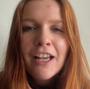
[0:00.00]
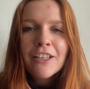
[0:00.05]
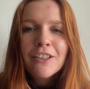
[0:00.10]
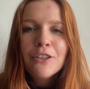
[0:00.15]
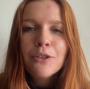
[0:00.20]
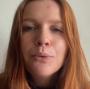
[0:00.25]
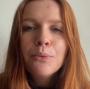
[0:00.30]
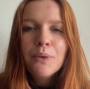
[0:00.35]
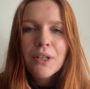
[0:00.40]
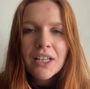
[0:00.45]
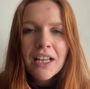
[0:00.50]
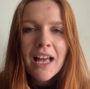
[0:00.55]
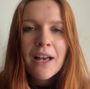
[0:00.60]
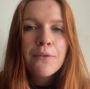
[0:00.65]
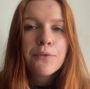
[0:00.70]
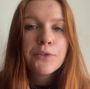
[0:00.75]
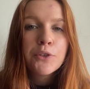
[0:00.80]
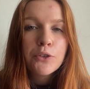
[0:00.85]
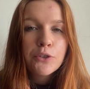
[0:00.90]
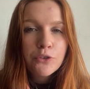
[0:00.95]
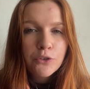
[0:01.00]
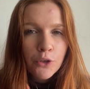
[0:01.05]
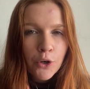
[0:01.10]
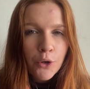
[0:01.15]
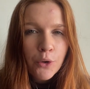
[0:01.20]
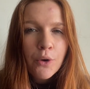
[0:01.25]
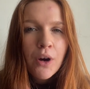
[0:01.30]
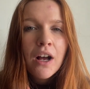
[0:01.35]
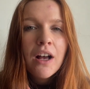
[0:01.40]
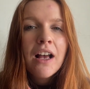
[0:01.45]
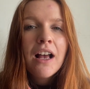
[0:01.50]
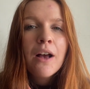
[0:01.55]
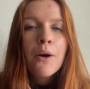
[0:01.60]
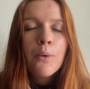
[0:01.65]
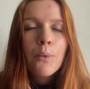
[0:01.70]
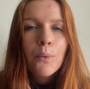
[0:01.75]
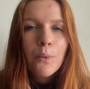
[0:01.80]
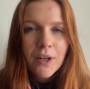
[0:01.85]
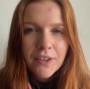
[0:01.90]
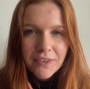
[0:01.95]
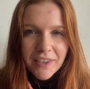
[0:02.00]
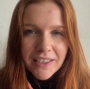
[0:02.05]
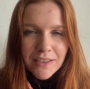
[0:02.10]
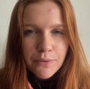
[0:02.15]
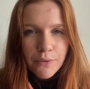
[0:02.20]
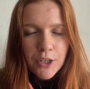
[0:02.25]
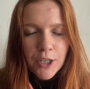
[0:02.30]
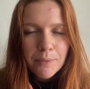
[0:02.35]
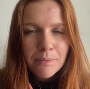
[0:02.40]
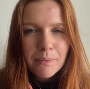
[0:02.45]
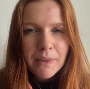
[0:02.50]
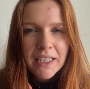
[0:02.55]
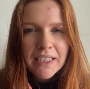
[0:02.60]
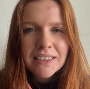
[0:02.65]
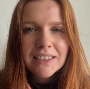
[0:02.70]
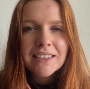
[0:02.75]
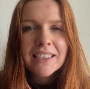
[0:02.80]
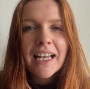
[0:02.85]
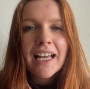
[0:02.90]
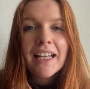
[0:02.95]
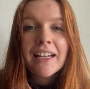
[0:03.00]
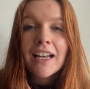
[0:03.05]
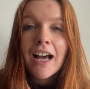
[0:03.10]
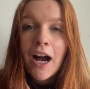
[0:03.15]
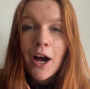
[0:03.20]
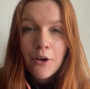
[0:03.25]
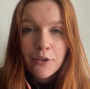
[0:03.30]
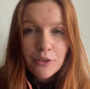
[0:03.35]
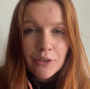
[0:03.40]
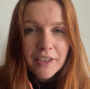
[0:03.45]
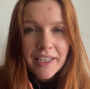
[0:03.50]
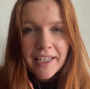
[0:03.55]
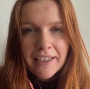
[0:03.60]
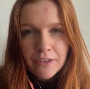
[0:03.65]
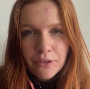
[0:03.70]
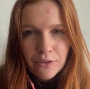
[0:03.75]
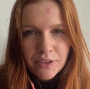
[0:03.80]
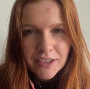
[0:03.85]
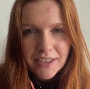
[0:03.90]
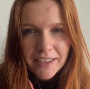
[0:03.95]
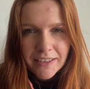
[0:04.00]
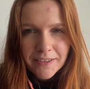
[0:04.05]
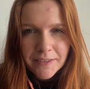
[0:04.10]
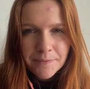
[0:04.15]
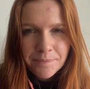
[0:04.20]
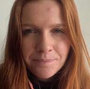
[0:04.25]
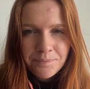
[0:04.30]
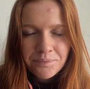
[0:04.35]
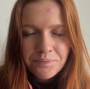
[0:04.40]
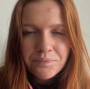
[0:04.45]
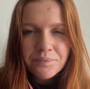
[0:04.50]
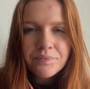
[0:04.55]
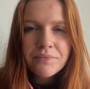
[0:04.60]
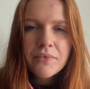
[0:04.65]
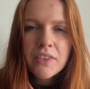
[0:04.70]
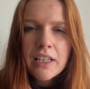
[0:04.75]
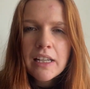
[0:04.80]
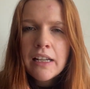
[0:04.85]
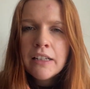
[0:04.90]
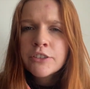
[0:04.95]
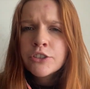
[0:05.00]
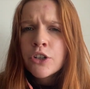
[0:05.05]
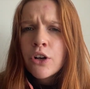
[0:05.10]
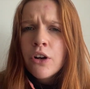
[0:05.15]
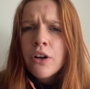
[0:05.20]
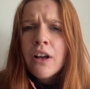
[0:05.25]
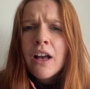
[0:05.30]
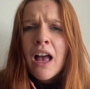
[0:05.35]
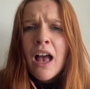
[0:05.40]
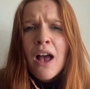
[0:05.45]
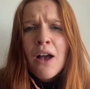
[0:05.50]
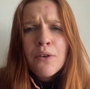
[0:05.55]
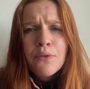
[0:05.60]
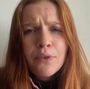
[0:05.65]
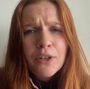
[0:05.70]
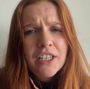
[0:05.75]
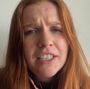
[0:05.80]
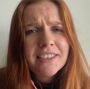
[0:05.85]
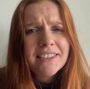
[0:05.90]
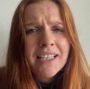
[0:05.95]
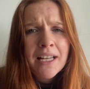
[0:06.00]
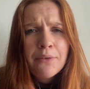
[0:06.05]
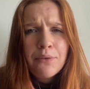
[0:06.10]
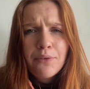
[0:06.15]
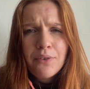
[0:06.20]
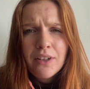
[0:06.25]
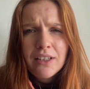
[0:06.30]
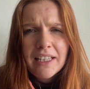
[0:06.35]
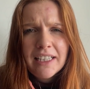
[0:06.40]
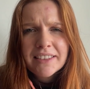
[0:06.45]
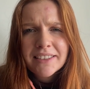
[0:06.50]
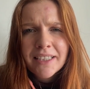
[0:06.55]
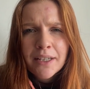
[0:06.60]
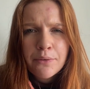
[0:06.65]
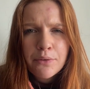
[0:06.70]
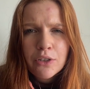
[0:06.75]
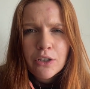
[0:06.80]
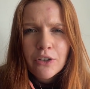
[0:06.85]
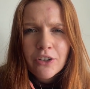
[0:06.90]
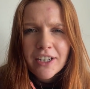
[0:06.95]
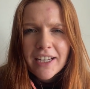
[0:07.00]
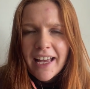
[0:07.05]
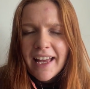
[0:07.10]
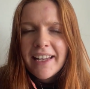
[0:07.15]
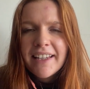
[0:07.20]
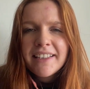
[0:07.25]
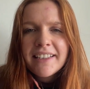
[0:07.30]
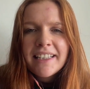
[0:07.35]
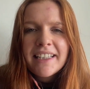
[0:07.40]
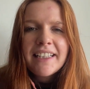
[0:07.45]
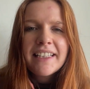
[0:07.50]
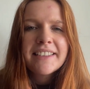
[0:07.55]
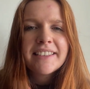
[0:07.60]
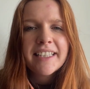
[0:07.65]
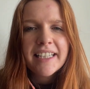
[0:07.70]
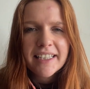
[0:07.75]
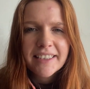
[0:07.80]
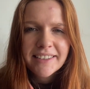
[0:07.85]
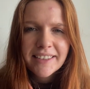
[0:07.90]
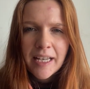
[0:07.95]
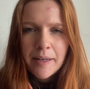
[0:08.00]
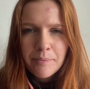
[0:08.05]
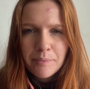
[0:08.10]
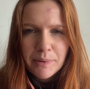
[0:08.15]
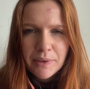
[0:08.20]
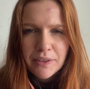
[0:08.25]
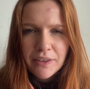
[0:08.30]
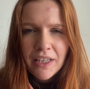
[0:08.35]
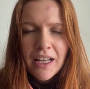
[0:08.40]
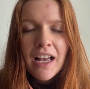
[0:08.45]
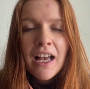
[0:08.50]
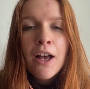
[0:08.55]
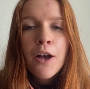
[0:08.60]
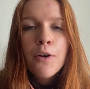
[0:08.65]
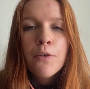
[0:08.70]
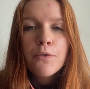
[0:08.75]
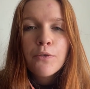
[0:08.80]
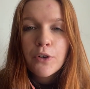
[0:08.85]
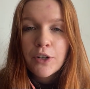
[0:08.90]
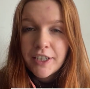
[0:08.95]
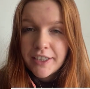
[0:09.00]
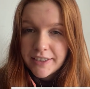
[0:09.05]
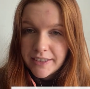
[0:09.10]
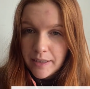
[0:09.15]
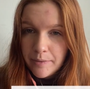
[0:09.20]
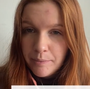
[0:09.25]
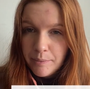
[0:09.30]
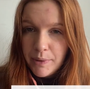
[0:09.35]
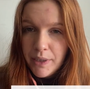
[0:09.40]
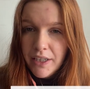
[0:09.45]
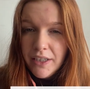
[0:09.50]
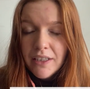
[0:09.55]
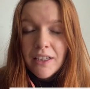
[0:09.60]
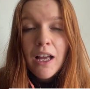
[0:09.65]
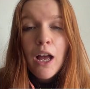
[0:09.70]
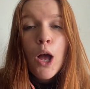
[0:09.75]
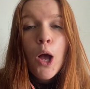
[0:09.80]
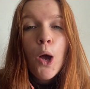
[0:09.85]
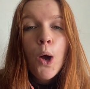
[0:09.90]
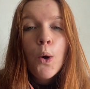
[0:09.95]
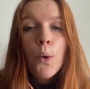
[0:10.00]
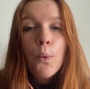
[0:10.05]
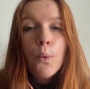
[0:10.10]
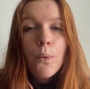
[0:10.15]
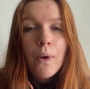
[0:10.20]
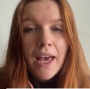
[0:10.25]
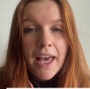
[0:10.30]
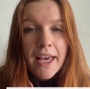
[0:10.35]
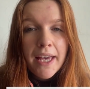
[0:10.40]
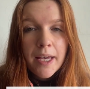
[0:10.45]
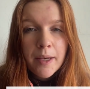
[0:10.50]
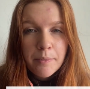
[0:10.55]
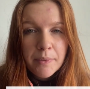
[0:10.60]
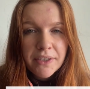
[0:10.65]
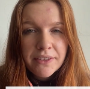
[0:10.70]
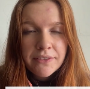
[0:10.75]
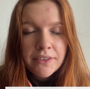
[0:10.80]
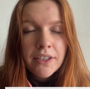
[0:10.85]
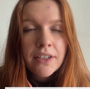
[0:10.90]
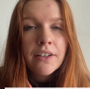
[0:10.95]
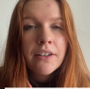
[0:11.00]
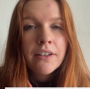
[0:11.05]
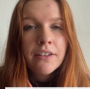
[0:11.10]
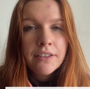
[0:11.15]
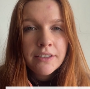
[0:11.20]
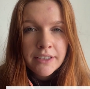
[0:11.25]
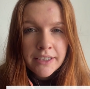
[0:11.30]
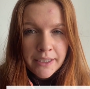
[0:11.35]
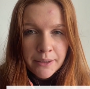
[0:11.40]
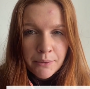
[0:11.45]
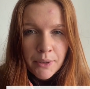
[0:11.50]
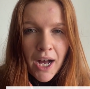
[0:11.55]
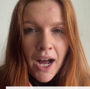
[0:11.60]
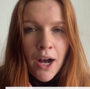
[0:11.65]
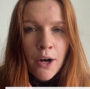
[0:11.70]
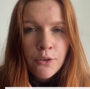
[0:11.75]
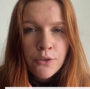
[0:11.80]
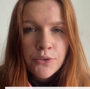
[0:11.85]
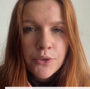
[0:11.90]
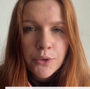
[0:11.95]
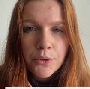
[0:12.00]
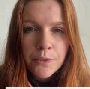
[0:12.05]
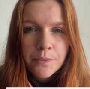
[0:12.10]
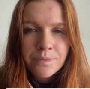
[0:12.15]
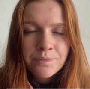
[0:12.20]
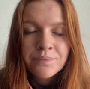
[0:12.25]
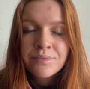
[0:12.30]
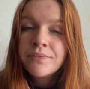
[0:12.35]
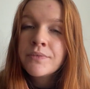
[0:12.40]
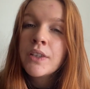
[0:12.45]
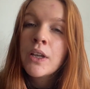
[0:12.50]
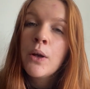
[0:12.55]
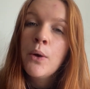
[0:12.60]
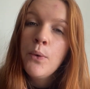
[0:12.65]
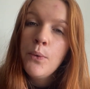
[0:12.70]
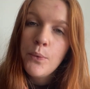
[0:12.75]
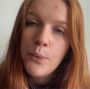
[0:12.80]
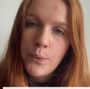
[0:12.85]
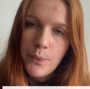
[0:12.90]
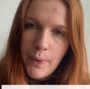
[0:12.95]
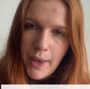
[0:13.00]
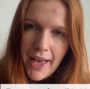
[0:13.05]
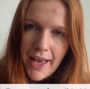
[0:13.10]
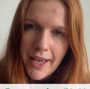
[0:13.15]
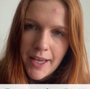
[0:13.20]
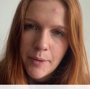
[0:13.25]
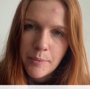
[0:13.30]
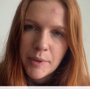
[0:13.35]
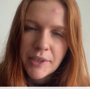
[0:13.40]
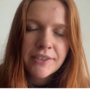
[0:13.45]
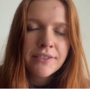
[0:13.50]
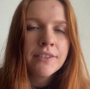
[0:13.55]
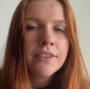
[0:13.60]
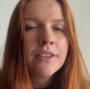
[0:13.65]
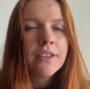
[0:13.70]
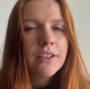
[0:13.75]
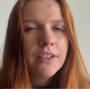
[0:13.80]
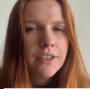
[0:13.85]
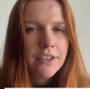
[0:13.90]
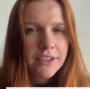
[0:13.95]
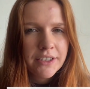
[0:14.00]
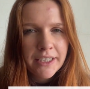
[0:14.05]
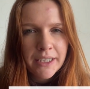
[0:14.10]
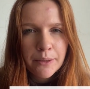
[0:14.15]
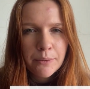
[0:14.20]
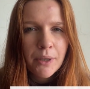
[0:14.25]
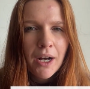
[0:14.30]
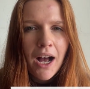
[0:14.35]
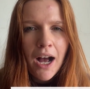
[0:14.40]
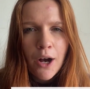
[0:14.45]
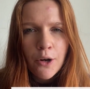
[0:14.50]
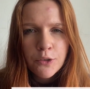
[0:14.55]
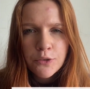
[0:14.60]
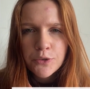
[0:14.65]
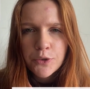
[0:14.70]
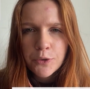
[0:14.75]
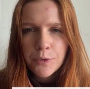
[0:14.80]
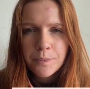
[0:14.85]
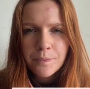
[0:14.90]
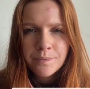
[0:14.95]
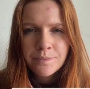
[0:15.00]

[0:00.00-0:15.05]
You will have to know what this verb means and how you can use it. So first let's have a look at an easy example. For example, wij hebben een nieuwe auto. Wij hebben een nieuwe auto.